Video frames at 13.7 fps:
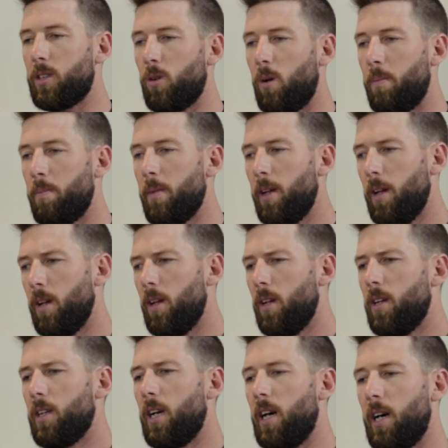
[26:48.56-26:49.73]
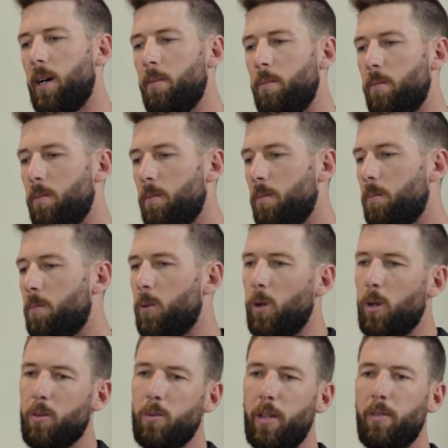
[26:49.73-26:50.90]
time.
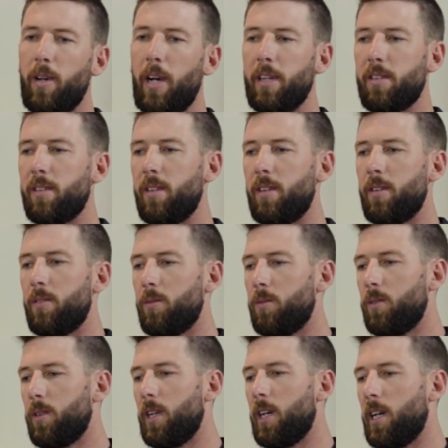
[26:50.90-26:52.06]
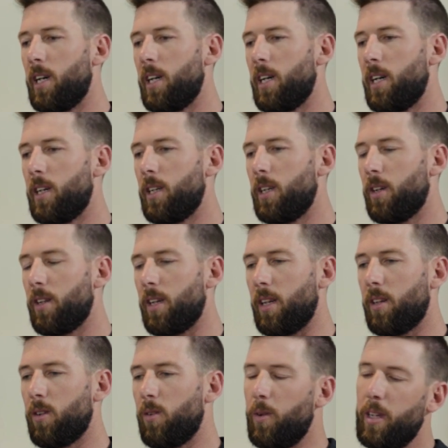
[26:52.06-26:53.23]
Brock went racing. I
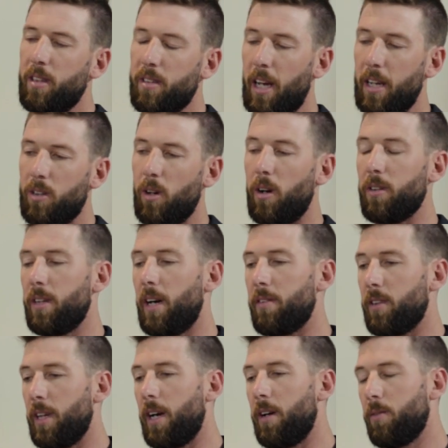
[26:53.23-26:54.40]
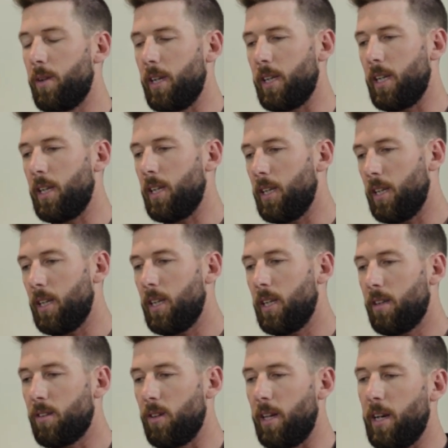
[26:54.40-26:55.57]
think winning state titles after that weekend. He
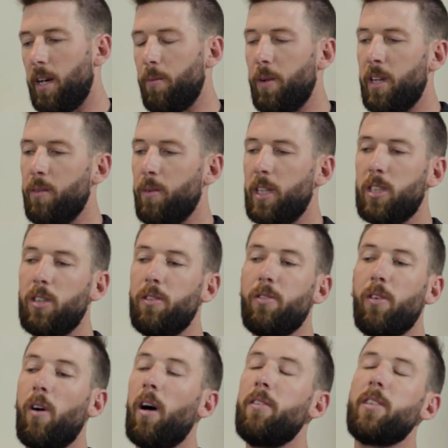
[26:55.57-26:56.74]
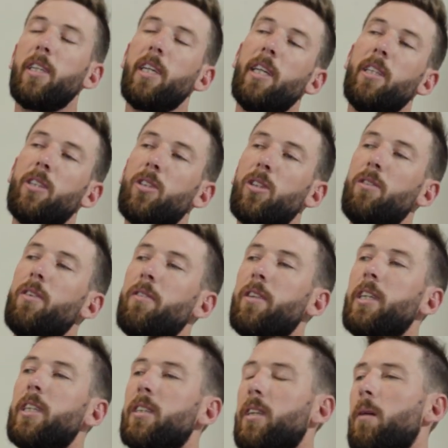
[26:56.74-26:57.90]
still ended up winning the 125s, and the
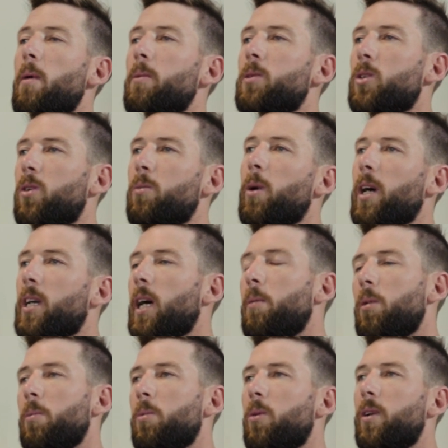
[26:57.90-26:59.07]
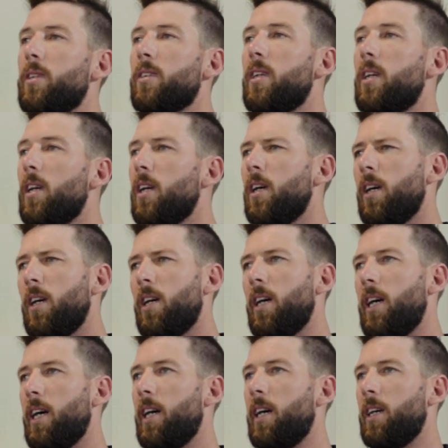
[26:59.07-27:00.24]
250 just come up short by a couple of points.
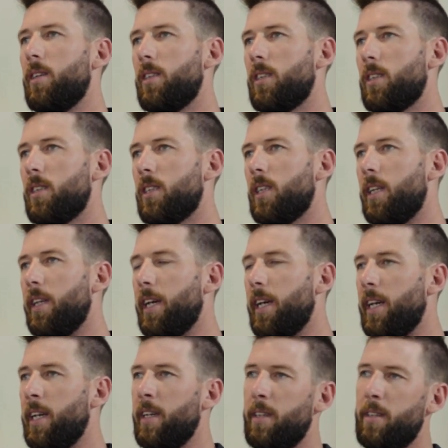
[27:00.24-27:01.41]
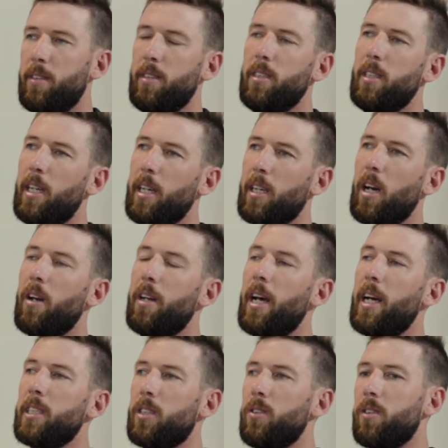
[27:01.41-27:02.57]
And then going to
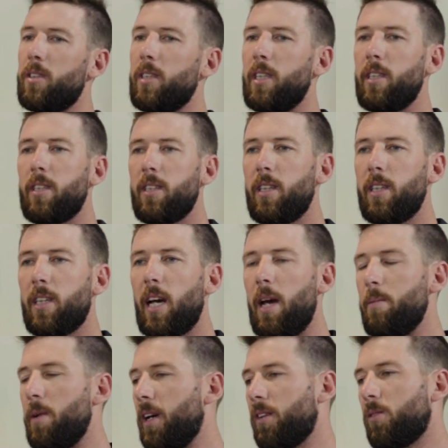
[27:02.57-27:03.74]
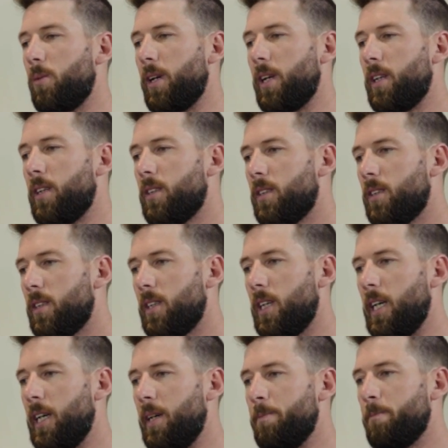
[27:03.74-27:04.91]
nationals, he came out swinging.
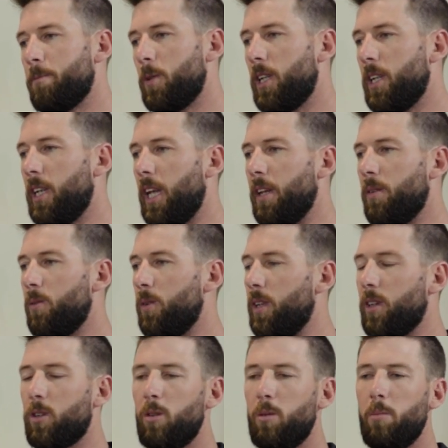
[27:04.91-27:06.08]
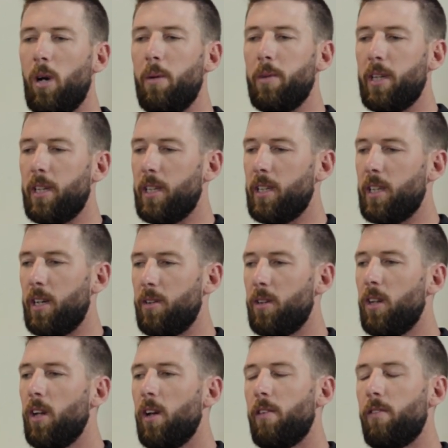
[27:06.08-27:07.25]
Another really cool moment. He
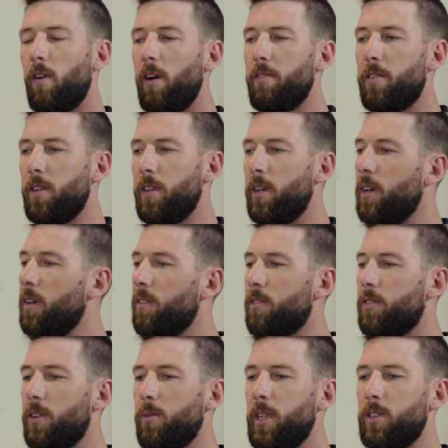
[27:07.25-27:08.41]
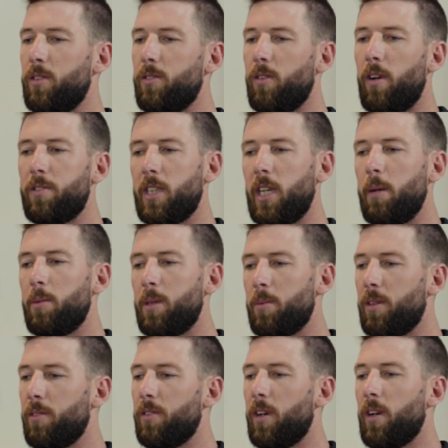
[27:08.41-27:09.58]
fighting for the 125 championship
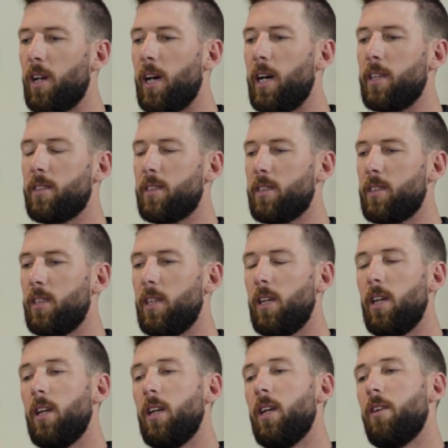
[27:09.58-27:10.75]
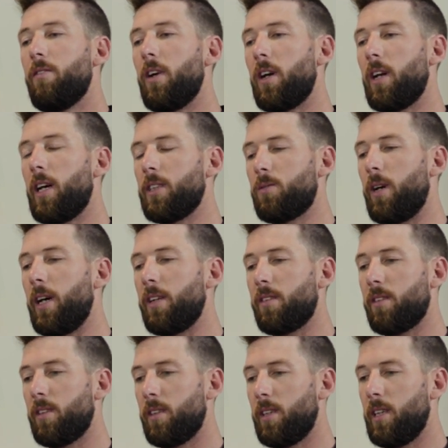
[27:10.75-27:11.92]
at the very last
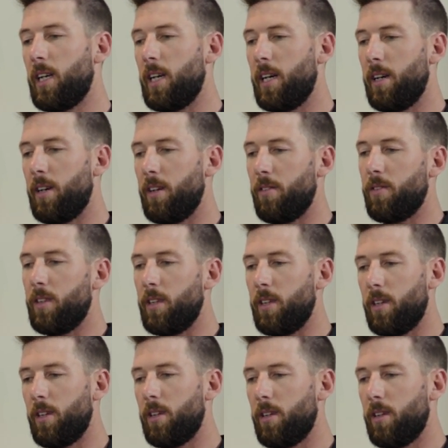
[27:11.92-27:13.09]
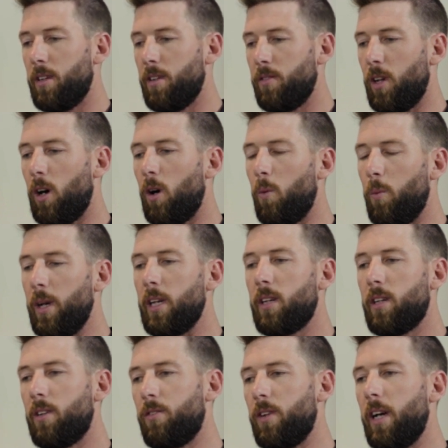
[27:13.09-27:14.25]
race of the whole
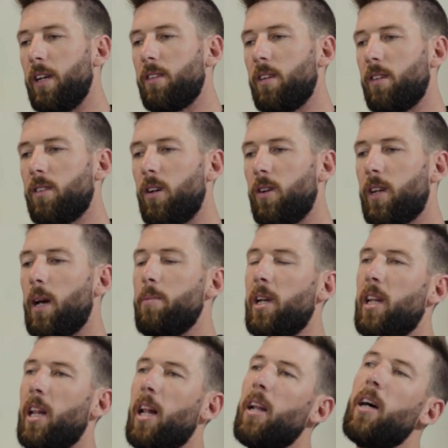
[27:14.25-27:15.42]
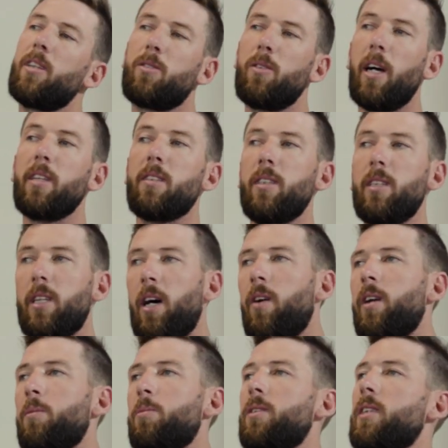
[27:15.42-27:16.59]
week of racing. So it came down to that last race, and they were
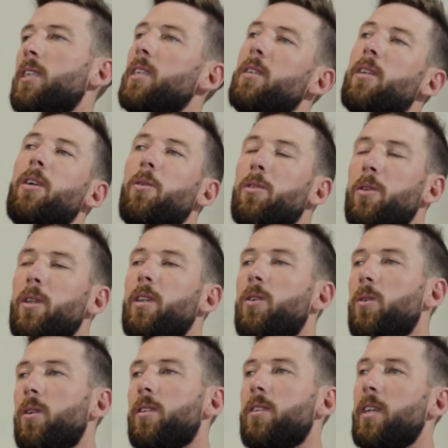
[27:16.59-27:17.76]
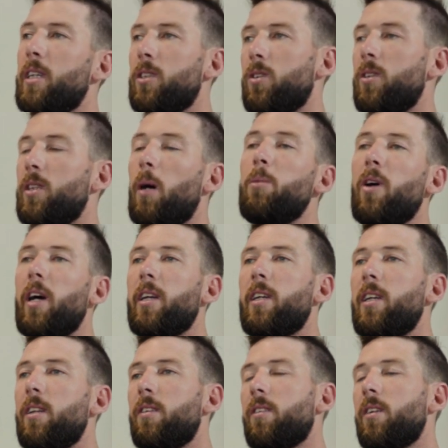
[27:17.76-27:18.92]
in a position, and it was really cool to see two WA
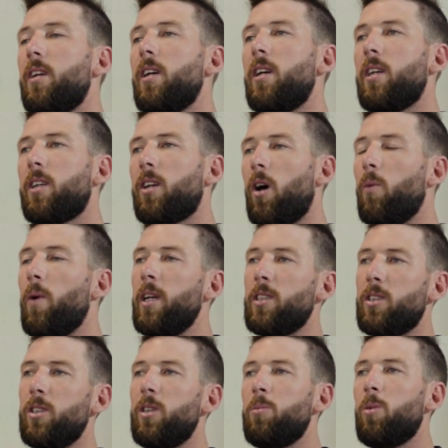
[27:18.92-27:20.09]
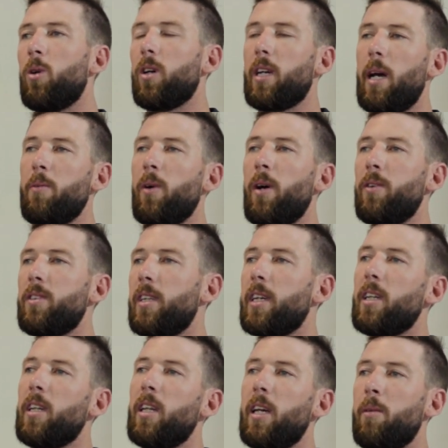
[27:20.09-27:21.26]
kids go 1-2. Brock came away with
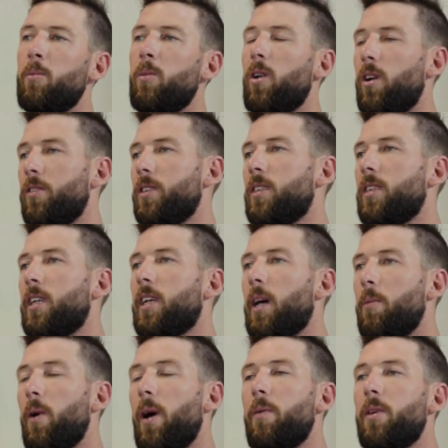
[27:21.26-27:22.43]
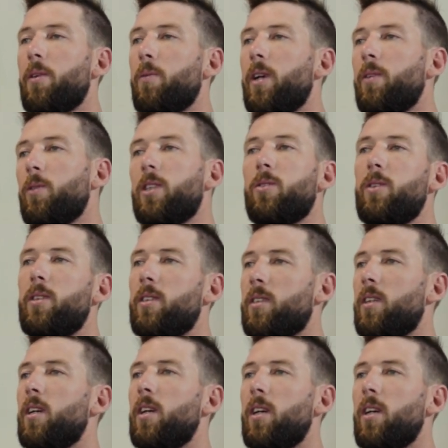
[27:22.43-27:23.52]
second. Liam obviously came away with the win, which was,